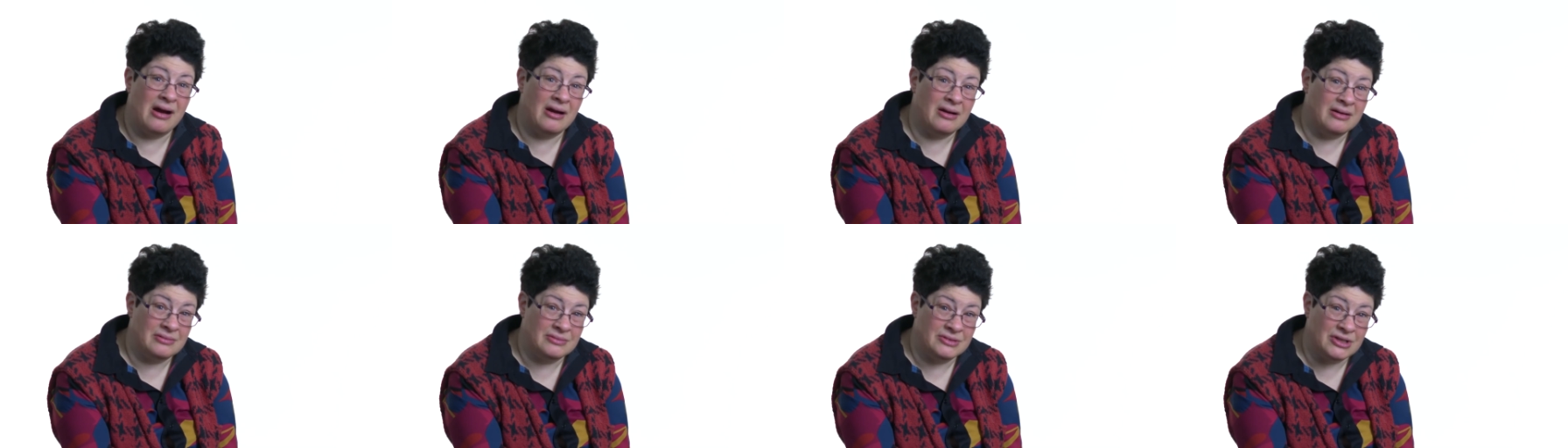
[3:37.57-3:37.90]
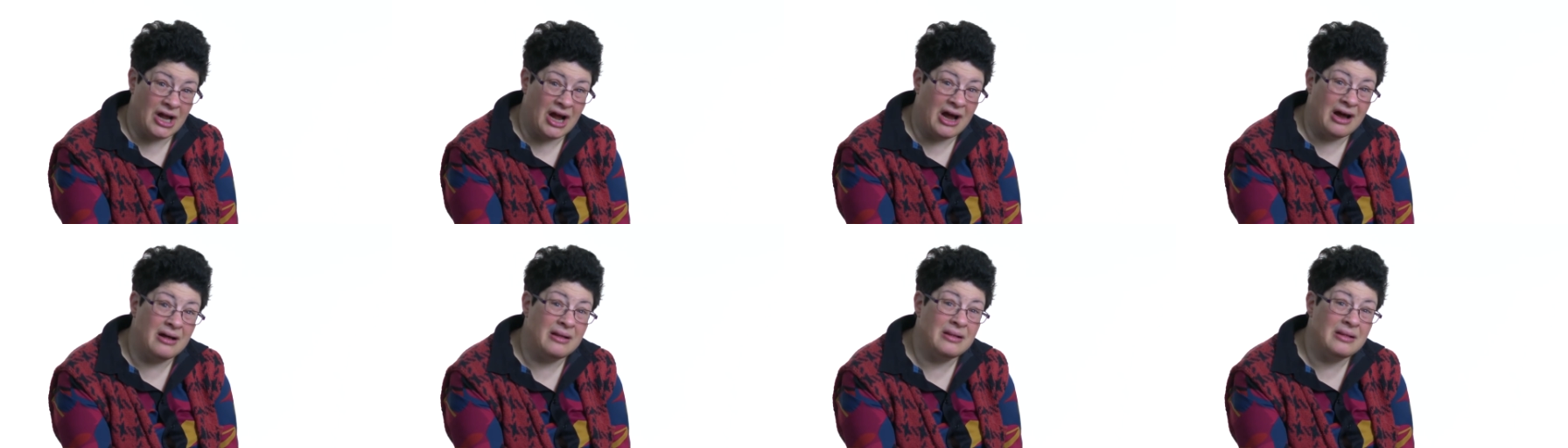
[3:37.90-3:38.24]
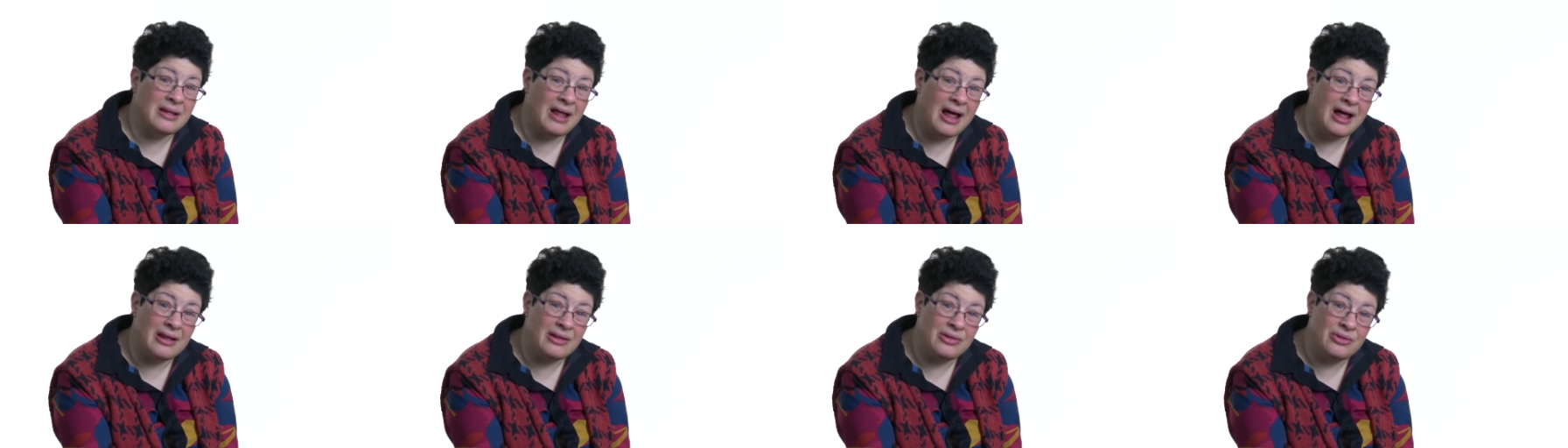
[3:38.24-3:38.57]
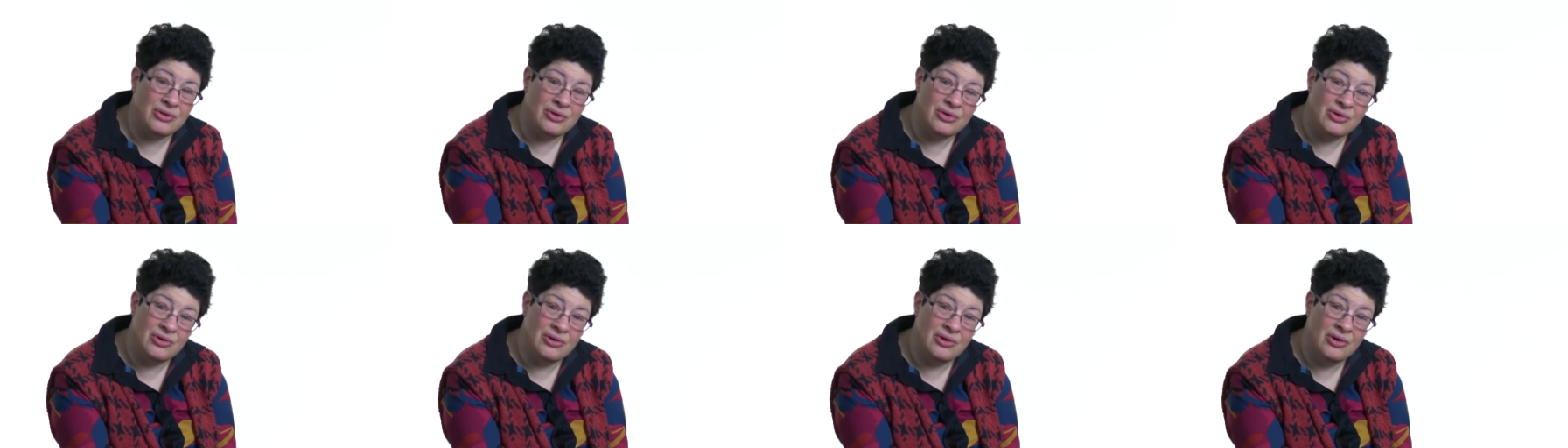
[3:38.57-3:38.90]
are not allowed
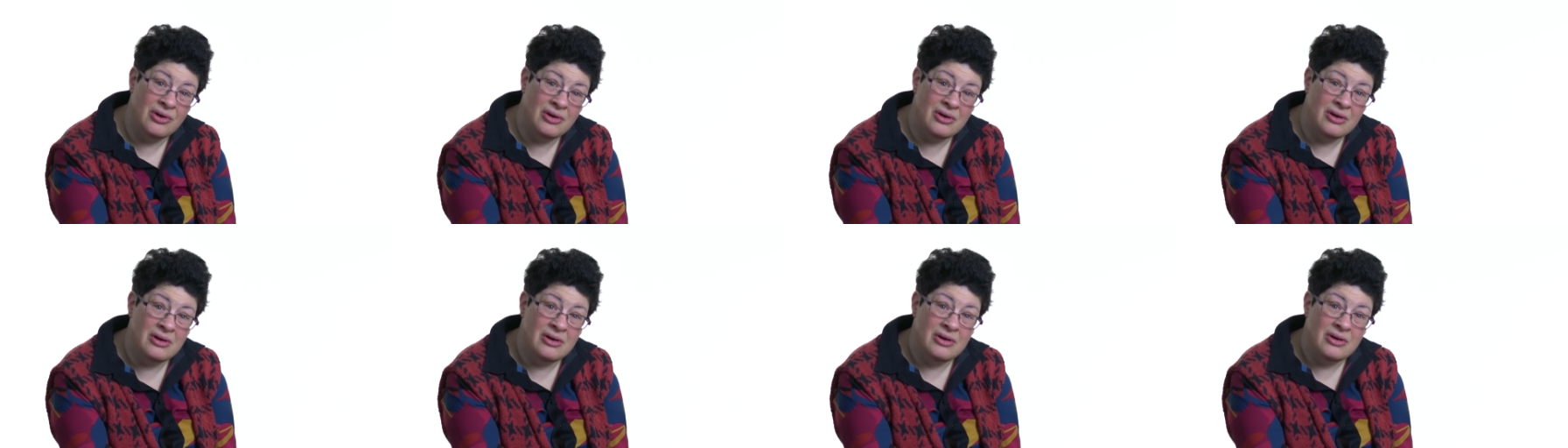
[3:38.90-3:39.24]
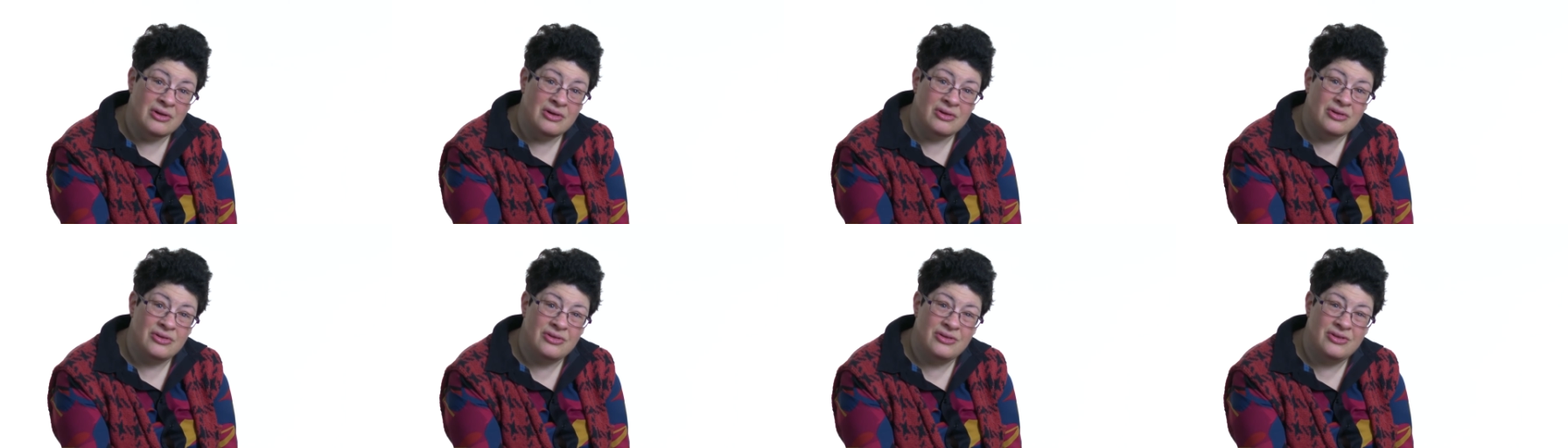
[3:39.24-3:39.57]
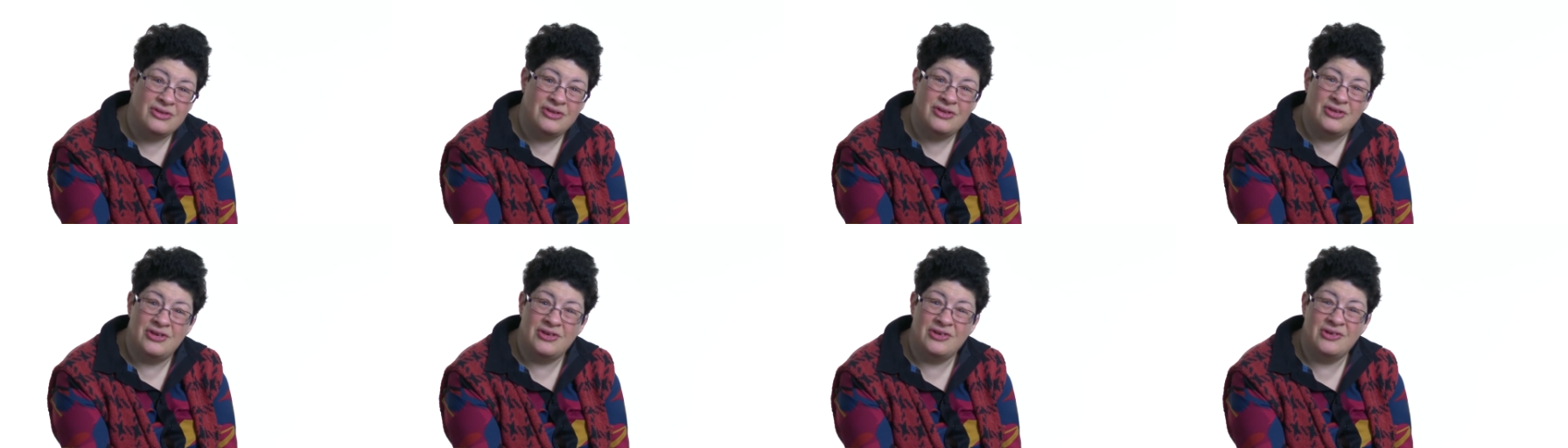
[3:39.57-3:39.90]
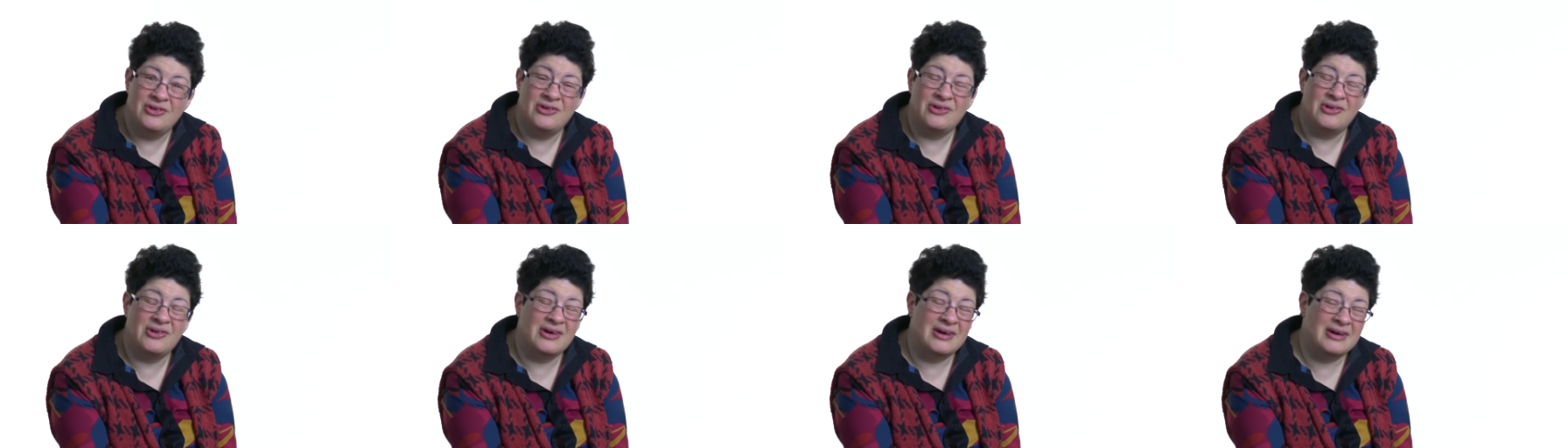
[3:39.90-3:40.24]
to,
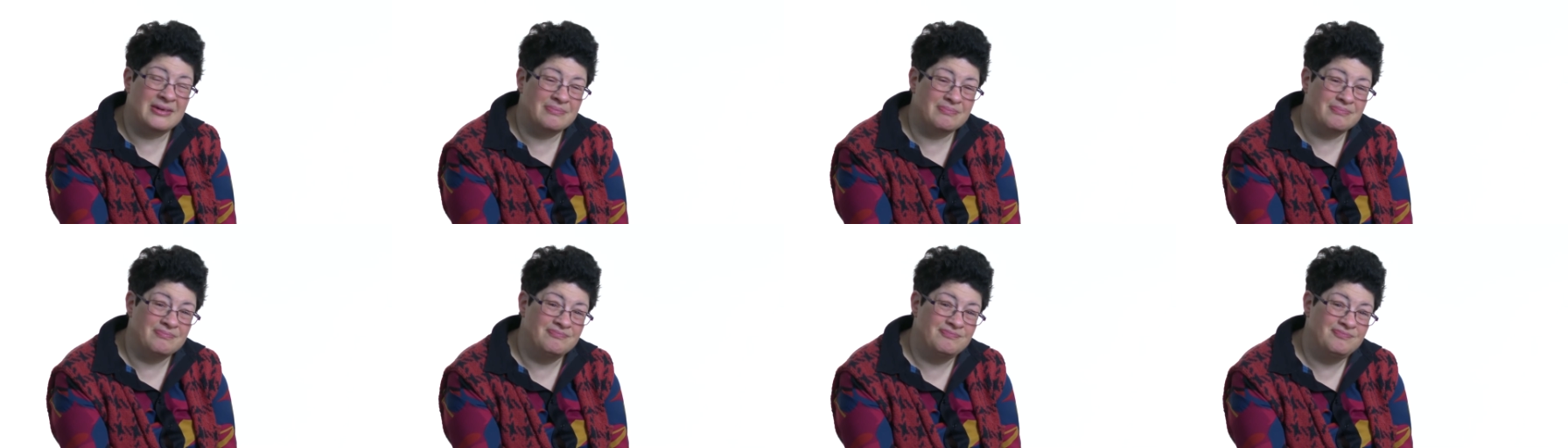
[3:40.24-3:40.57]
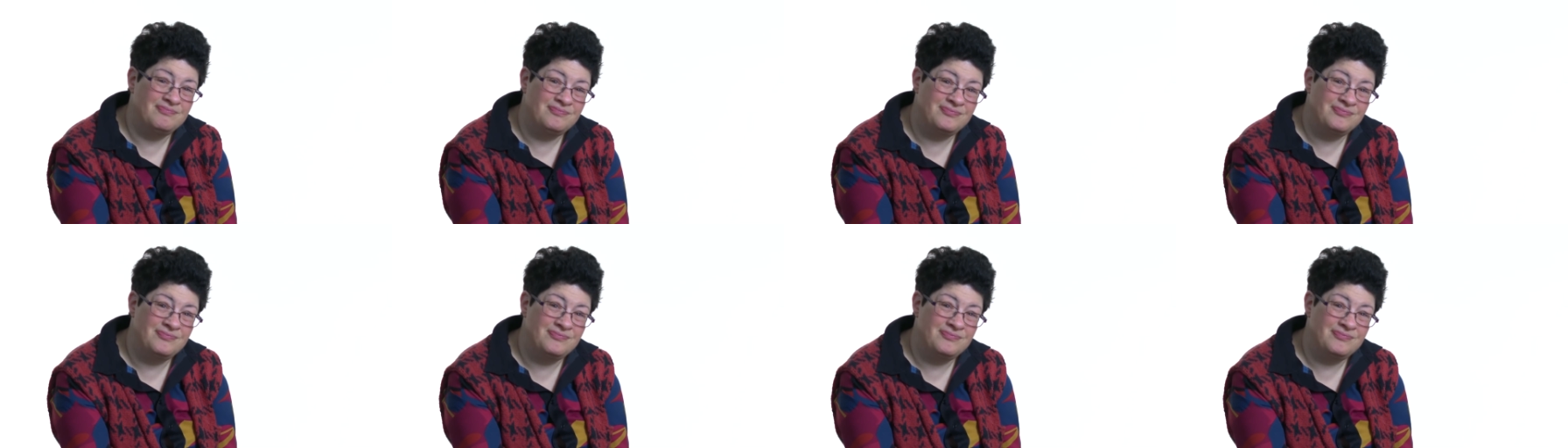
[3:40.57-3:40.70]
to um,